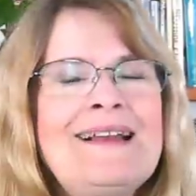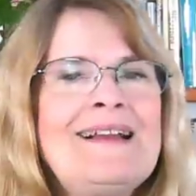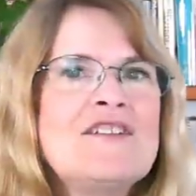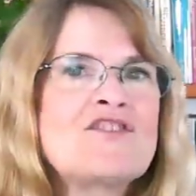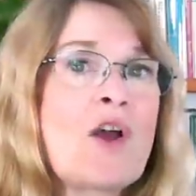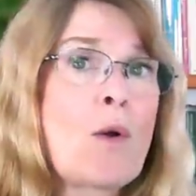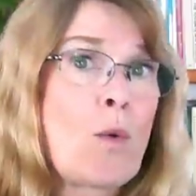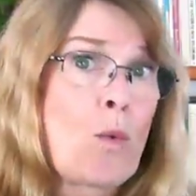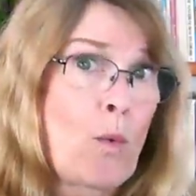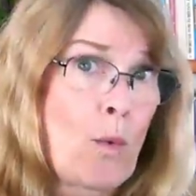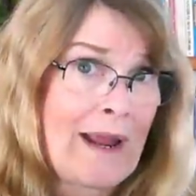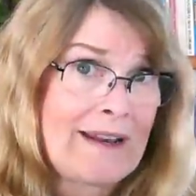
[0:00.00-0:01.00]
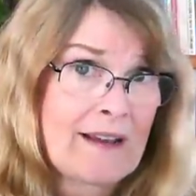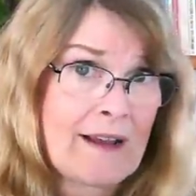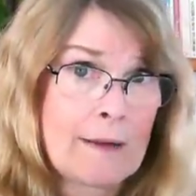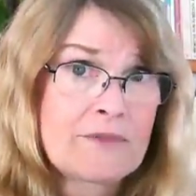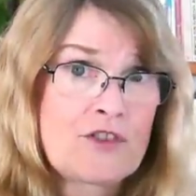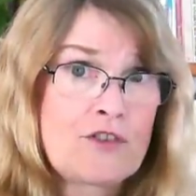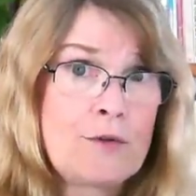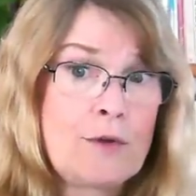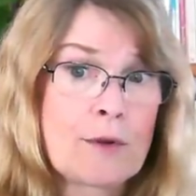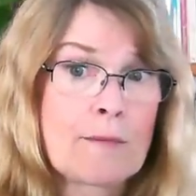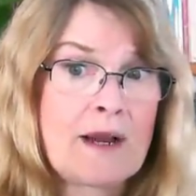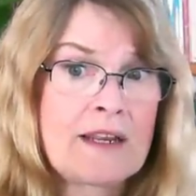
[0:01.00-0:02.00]
So, when it comes to
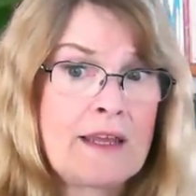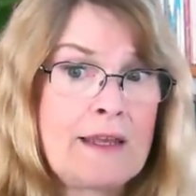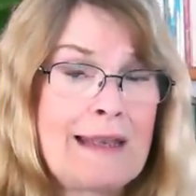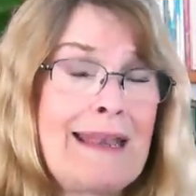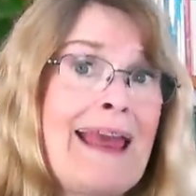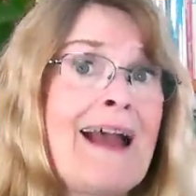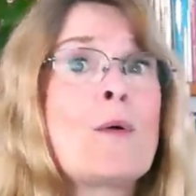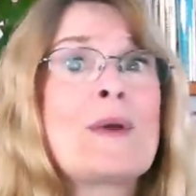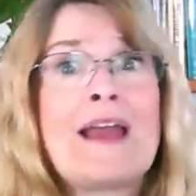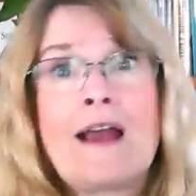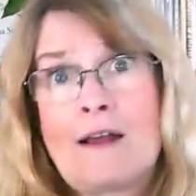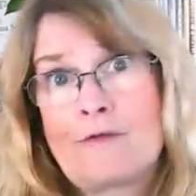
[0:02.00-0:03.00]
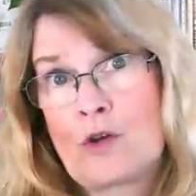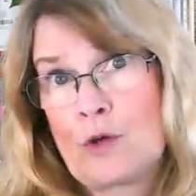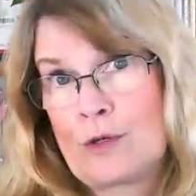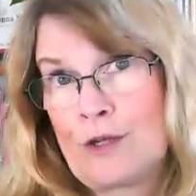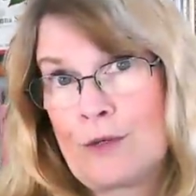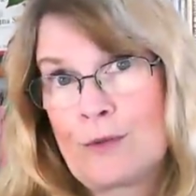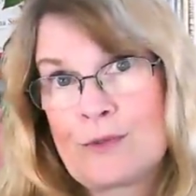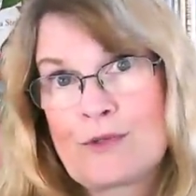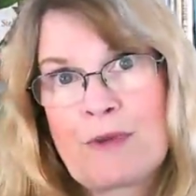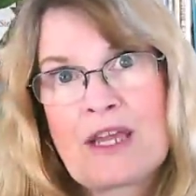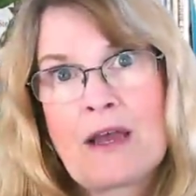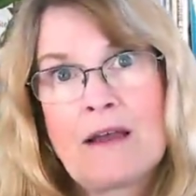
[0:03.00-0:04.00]
your money, now we have good news
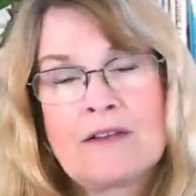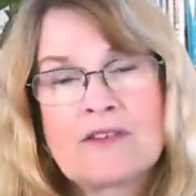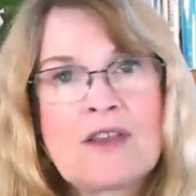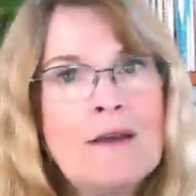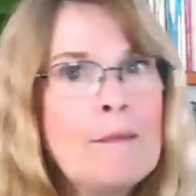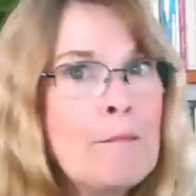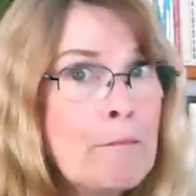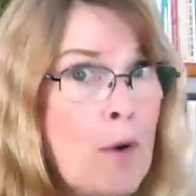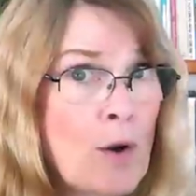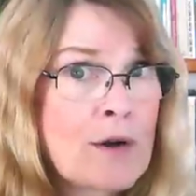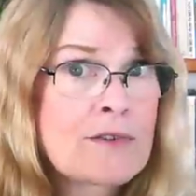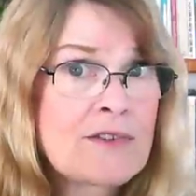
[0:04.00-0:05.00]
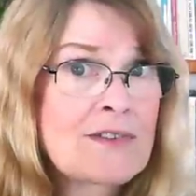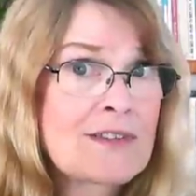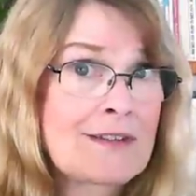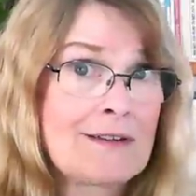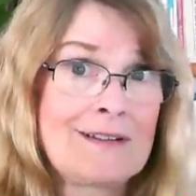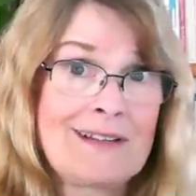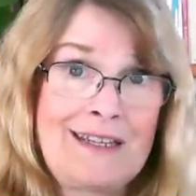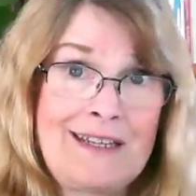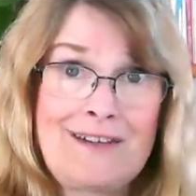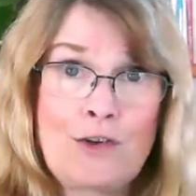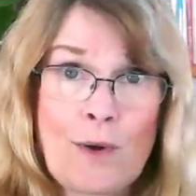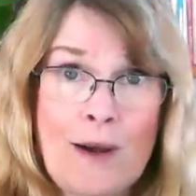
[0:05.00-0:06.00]
because Mars is still
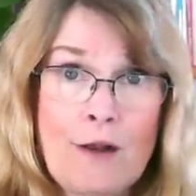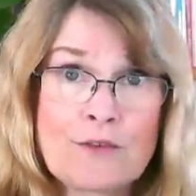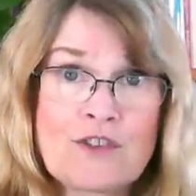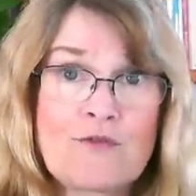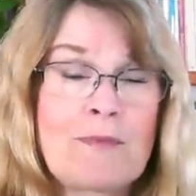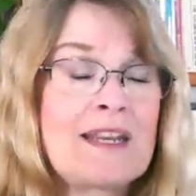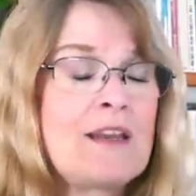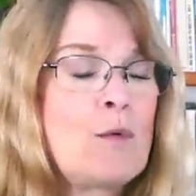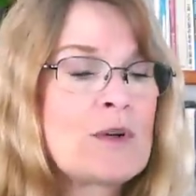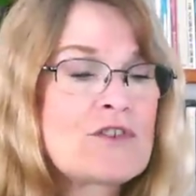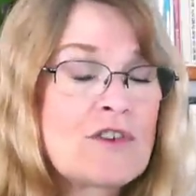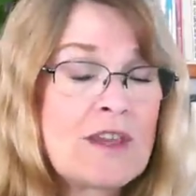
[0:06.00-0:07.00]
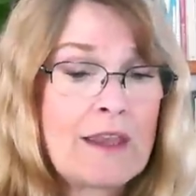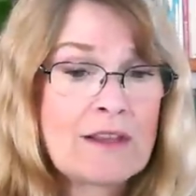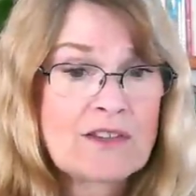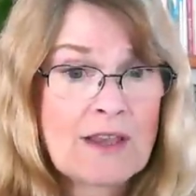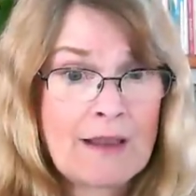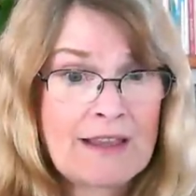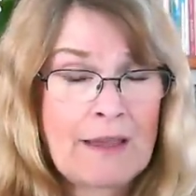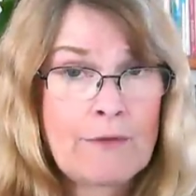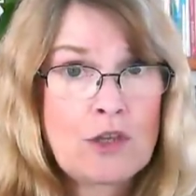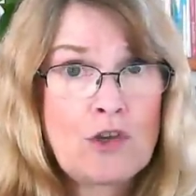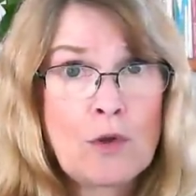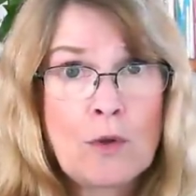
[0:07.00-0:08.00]
in your house of money, which is
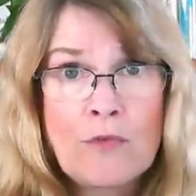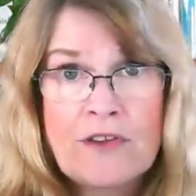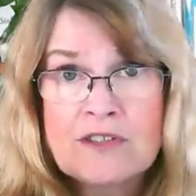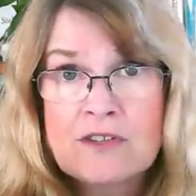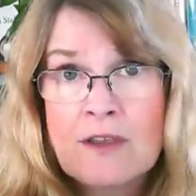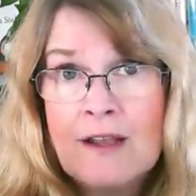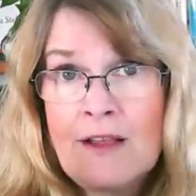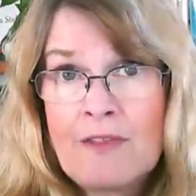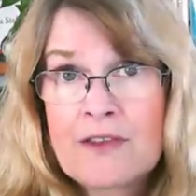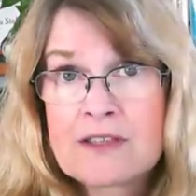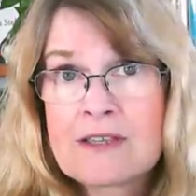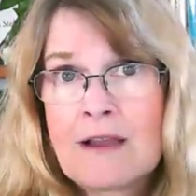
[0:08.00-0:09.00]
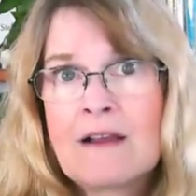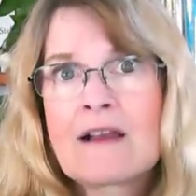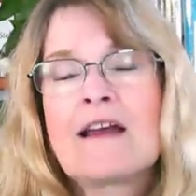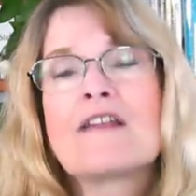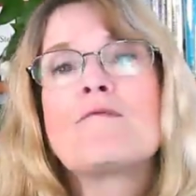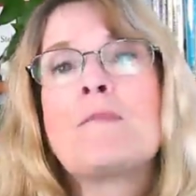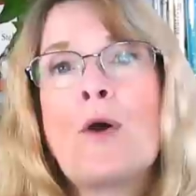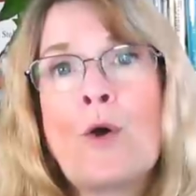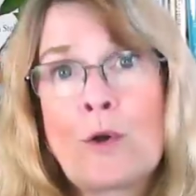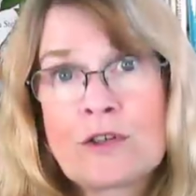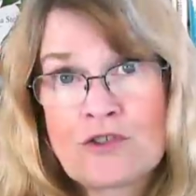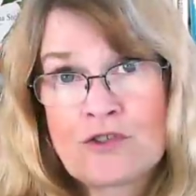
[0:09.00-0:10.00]
giving you this, this kind of
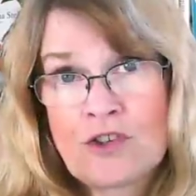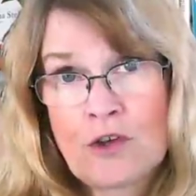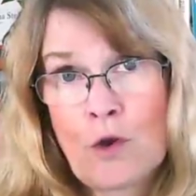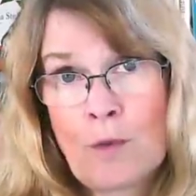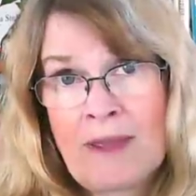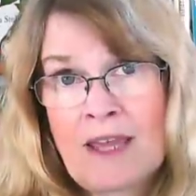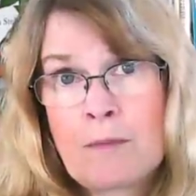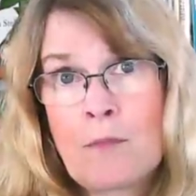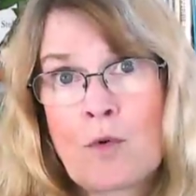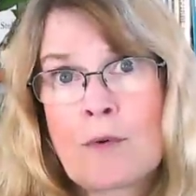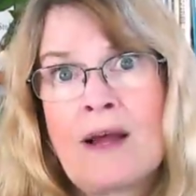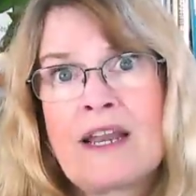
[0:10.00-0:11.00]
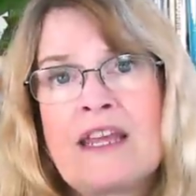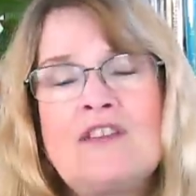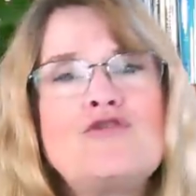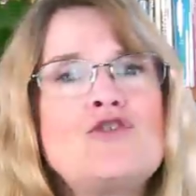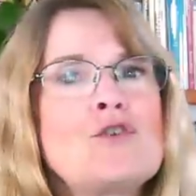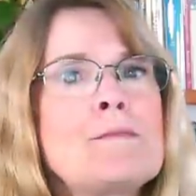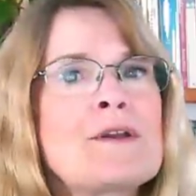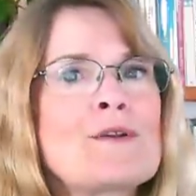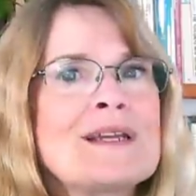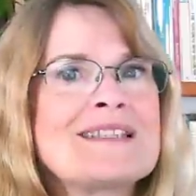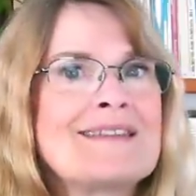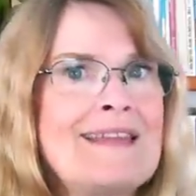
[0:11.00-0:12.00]
push to go make more money. Jupiter
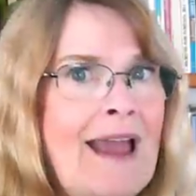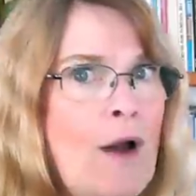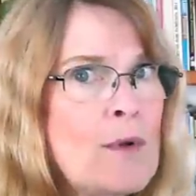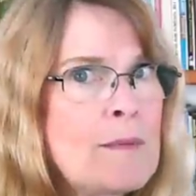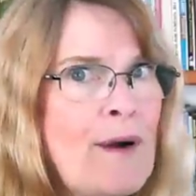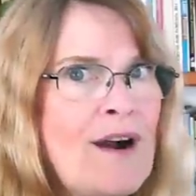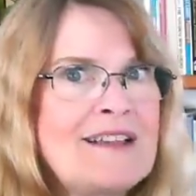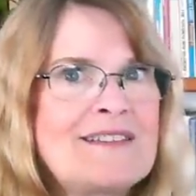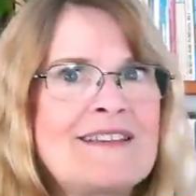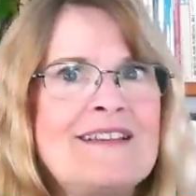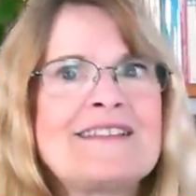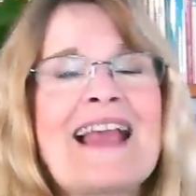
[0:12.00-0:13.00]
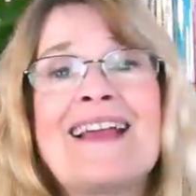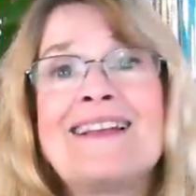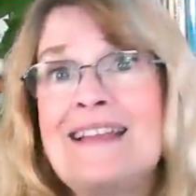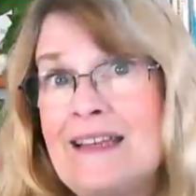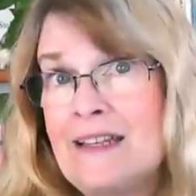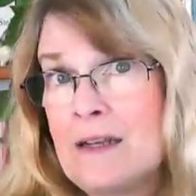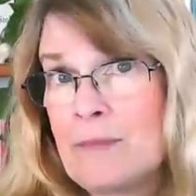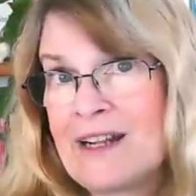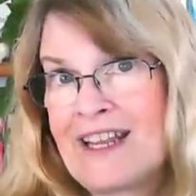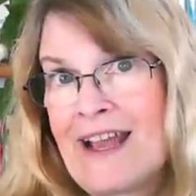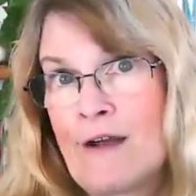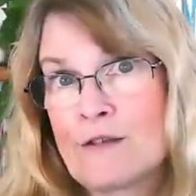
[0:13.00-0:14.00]
is now in Pisces and in a
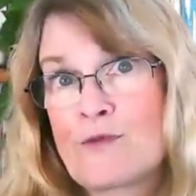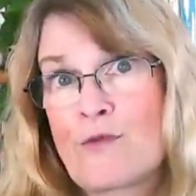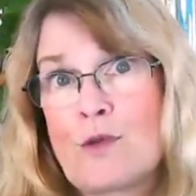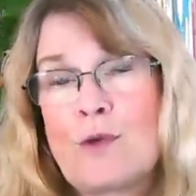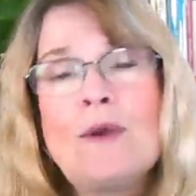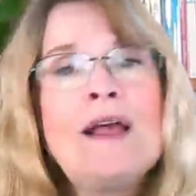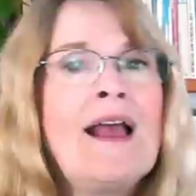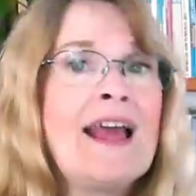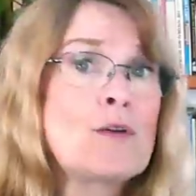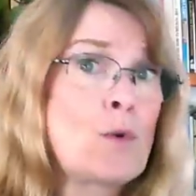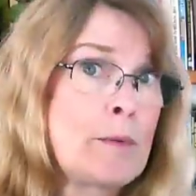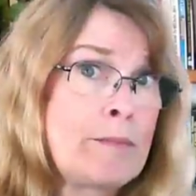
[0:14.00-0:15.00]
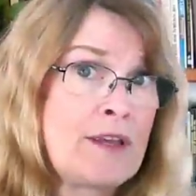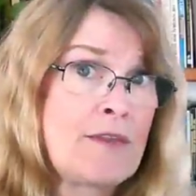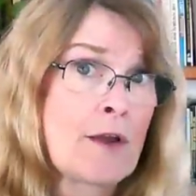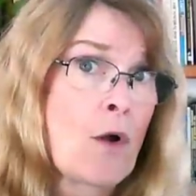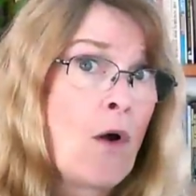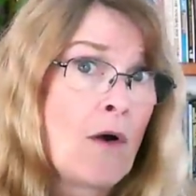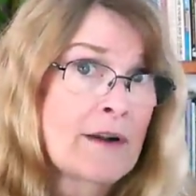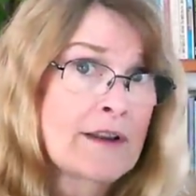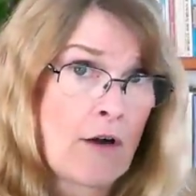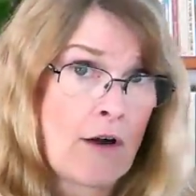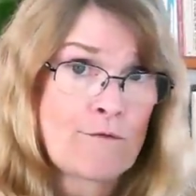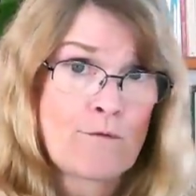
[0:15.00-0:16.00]
money house for you, and it will be there on
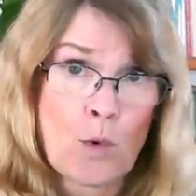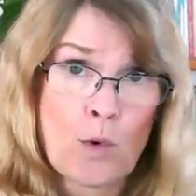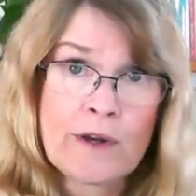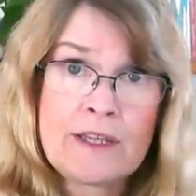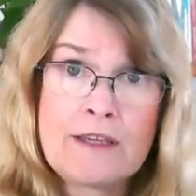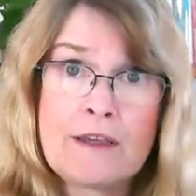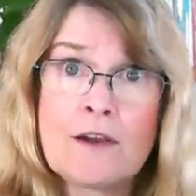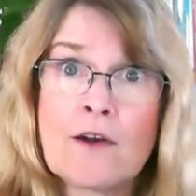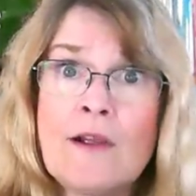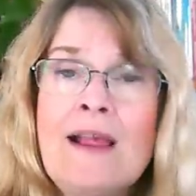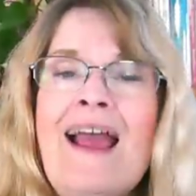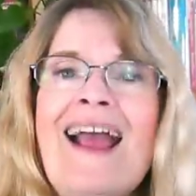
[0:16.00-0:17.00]
and off for a year.